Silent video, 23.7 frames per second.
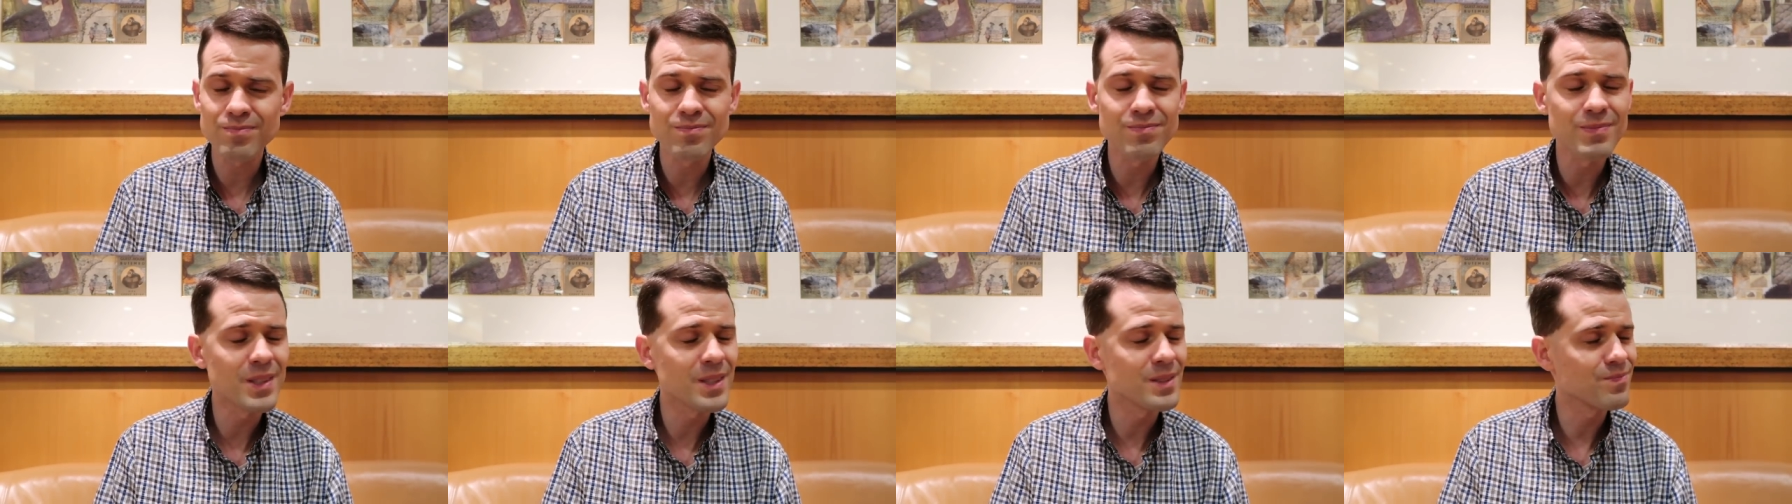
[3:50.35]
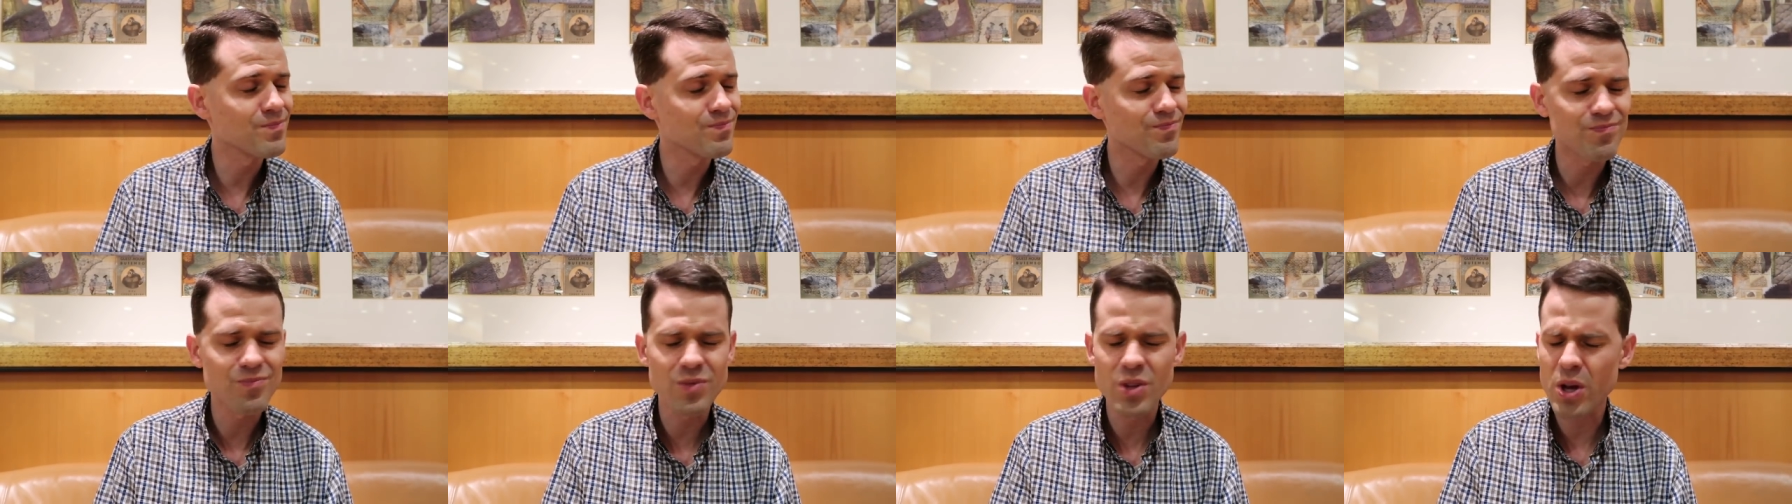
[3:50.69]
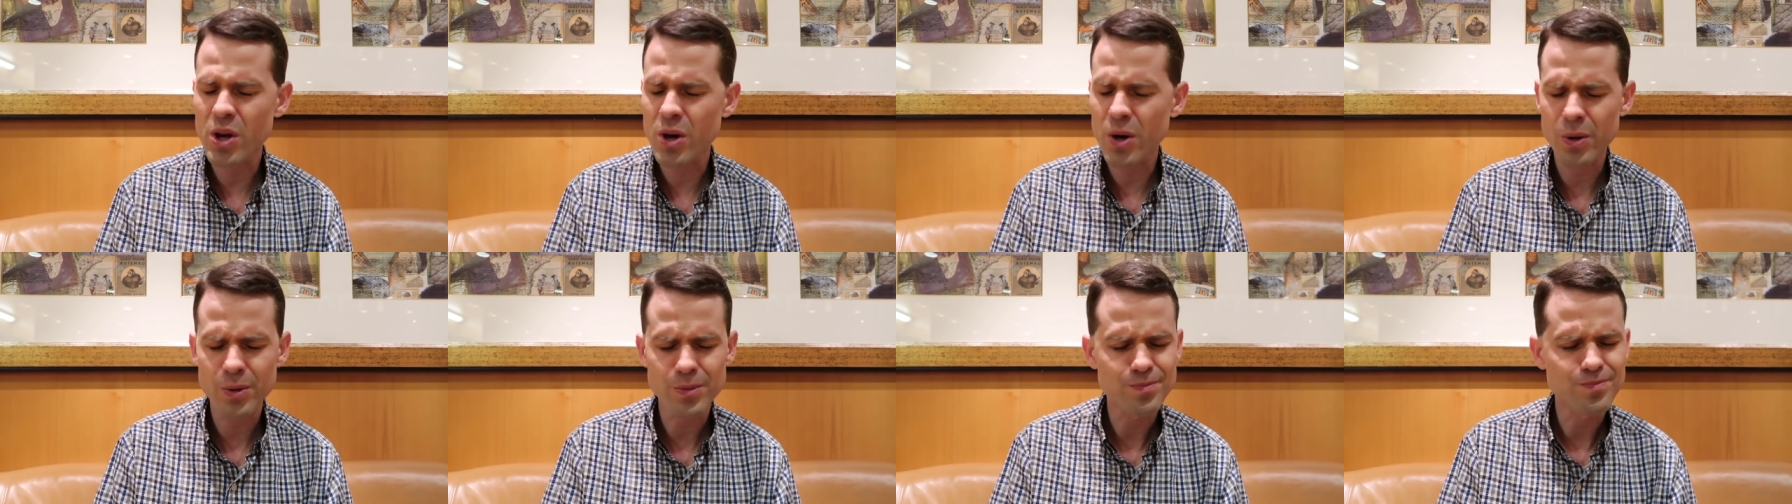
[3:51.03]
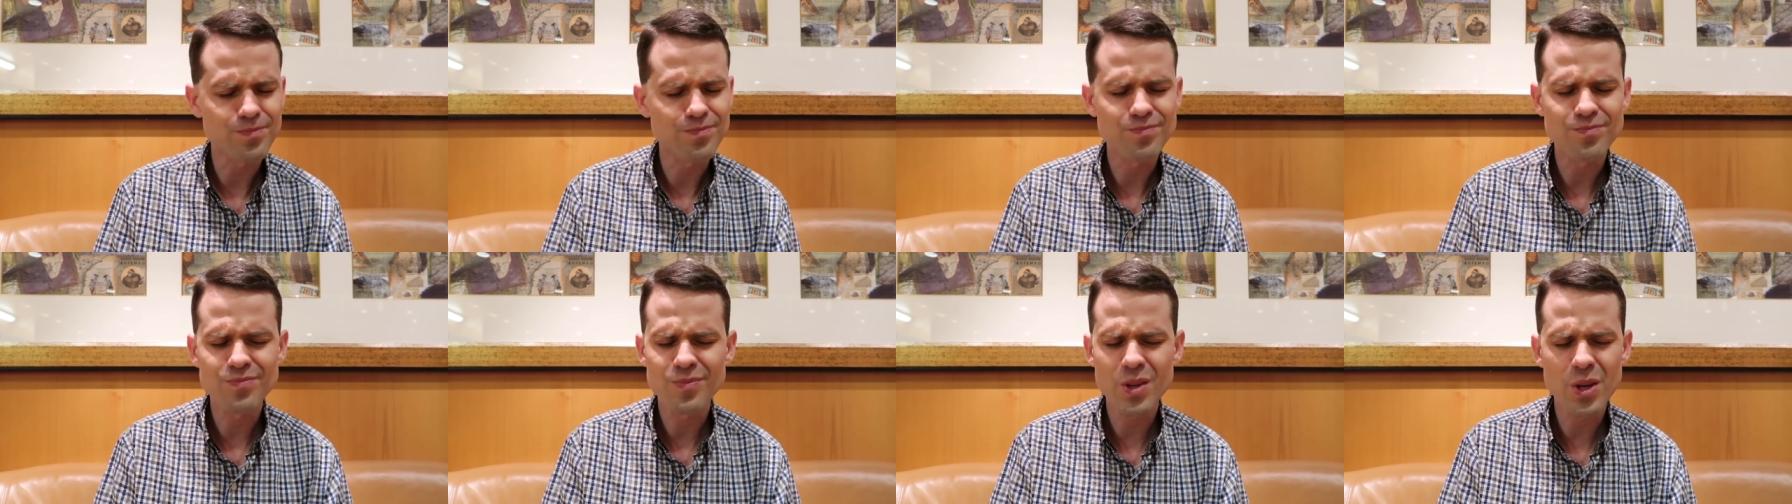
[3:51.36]
No,
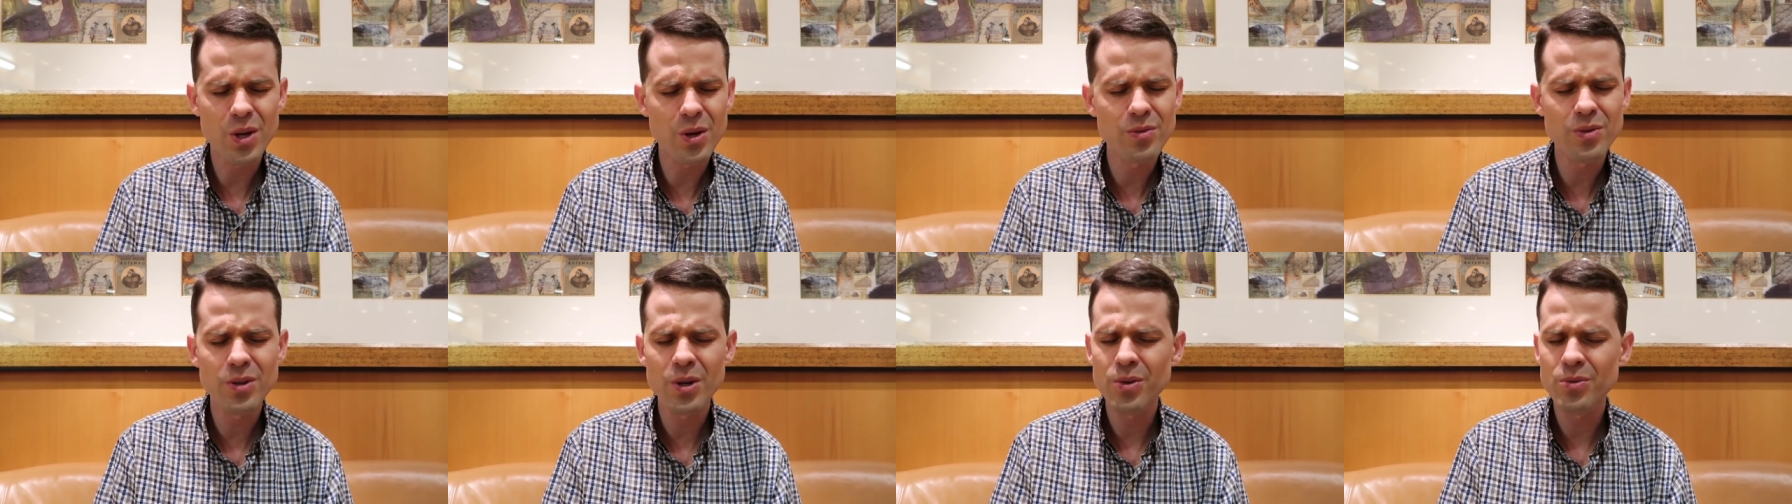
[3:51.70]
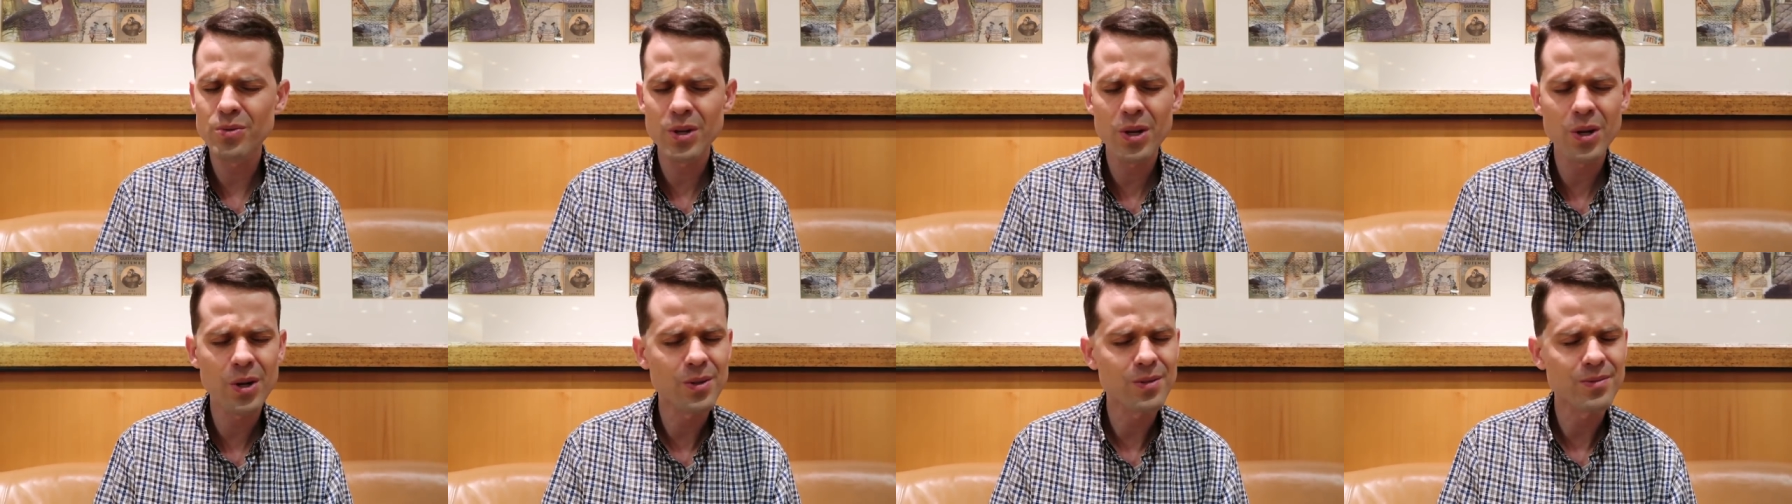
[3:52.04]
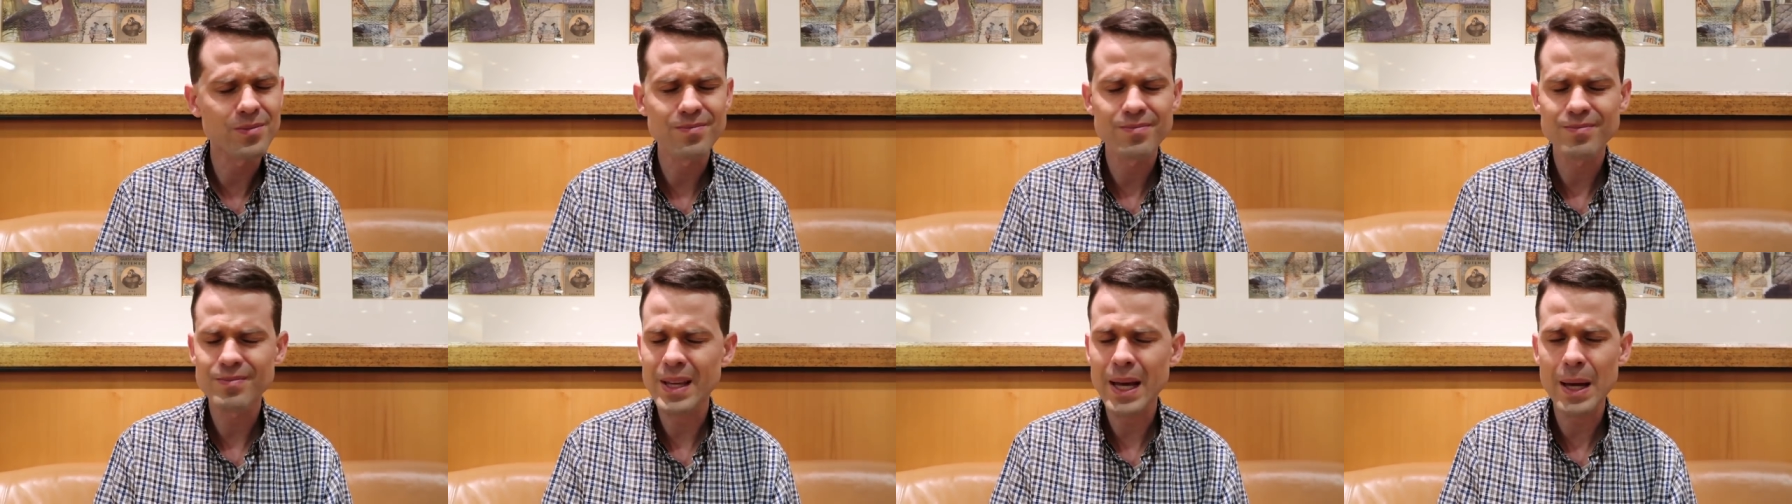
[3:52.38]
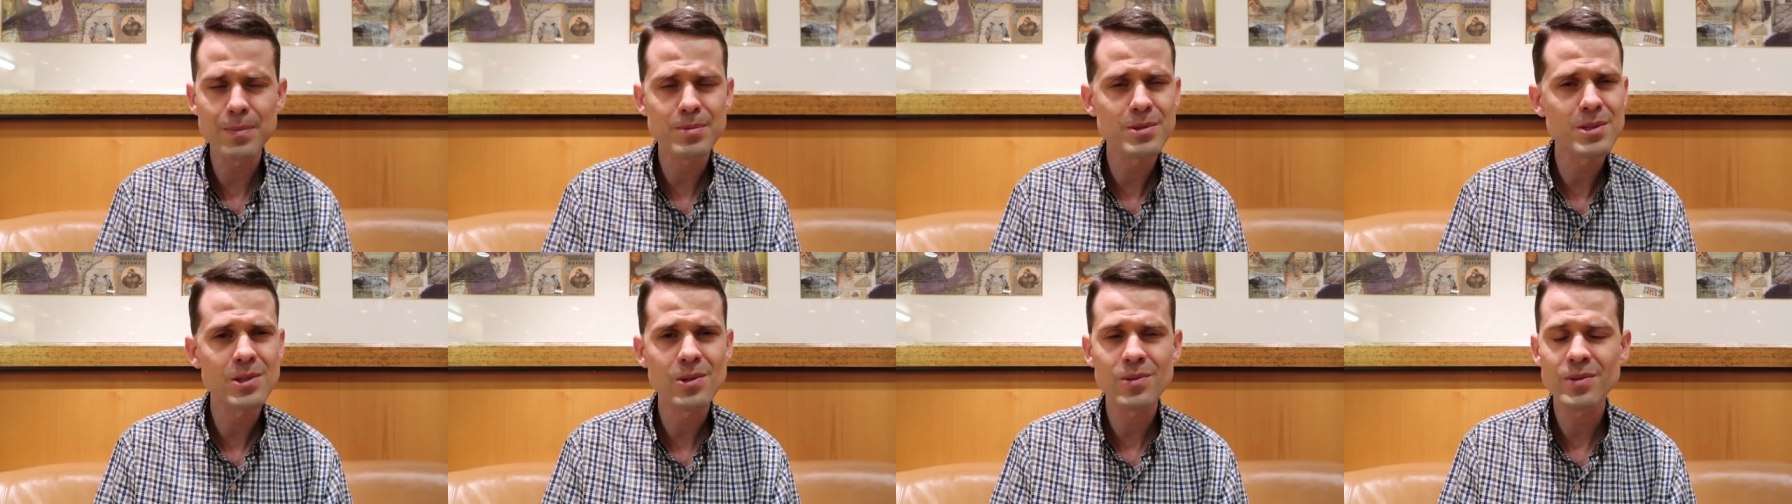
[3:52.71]
no, no, no,
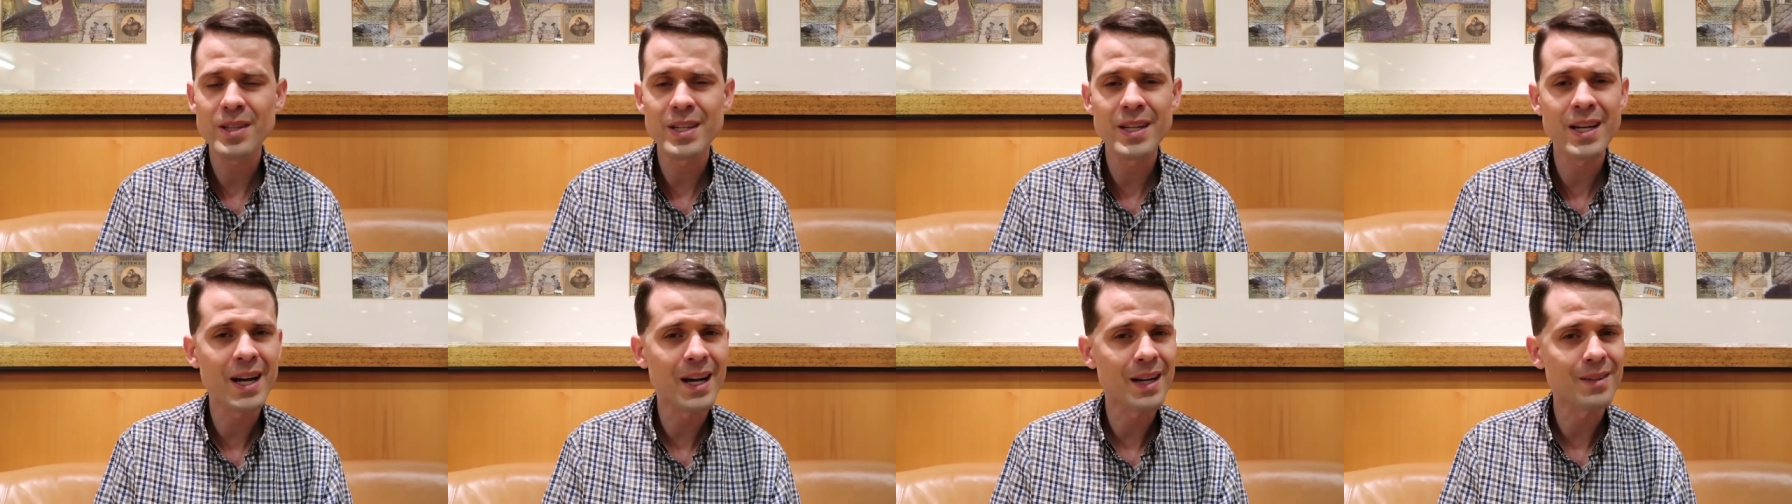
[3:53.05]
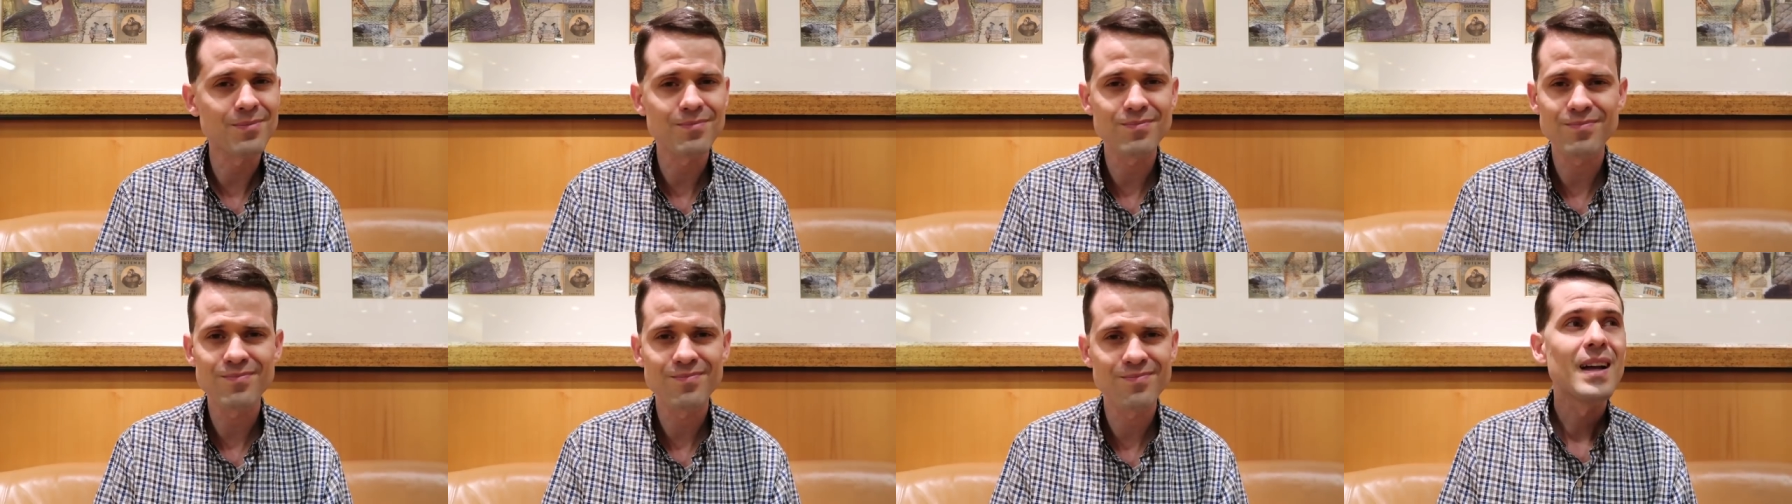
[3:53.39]
absolutely not.